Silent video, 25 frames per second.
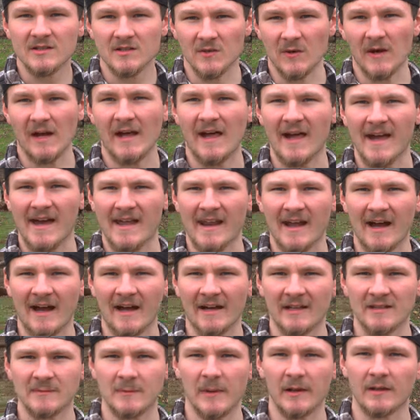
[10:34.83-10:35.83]
So I had
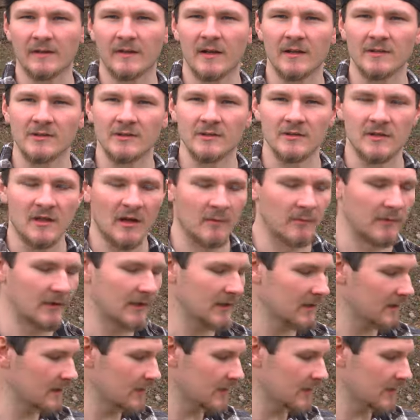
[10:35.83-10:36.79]
high expectations coming into